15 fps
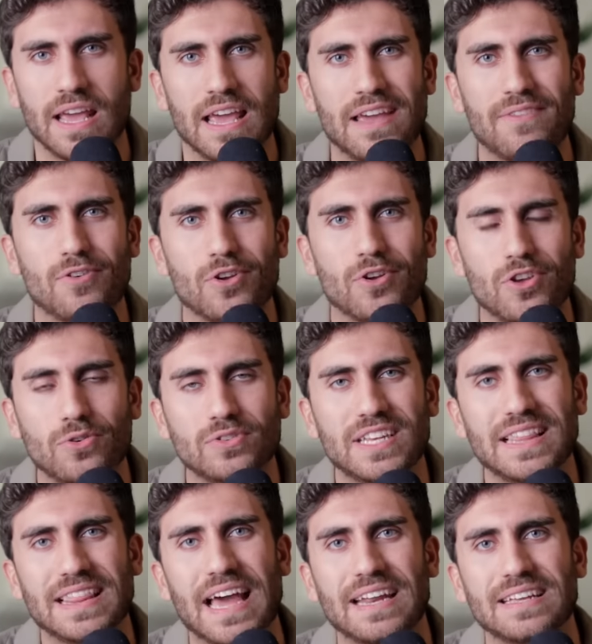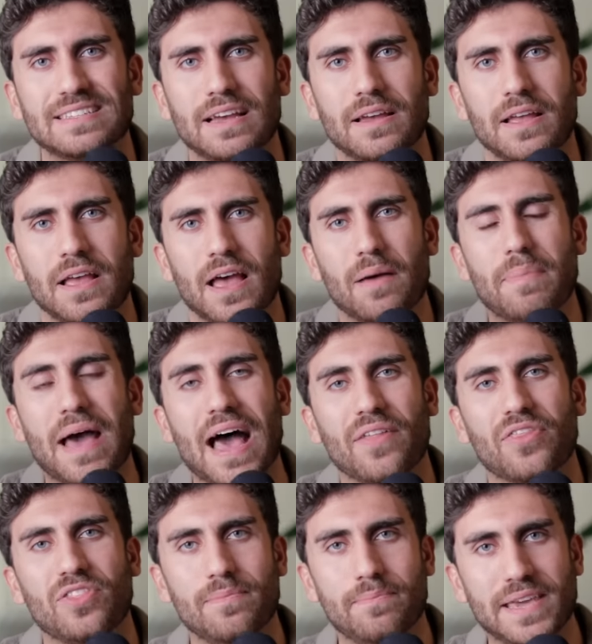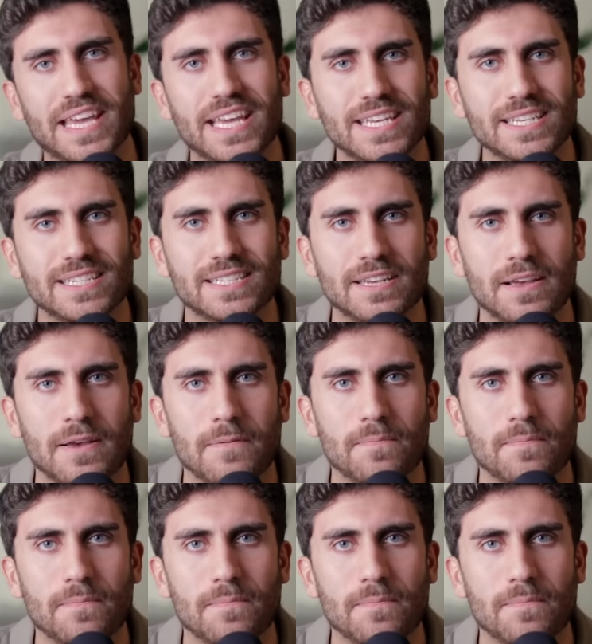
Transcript: if you're using that as a, a path to peace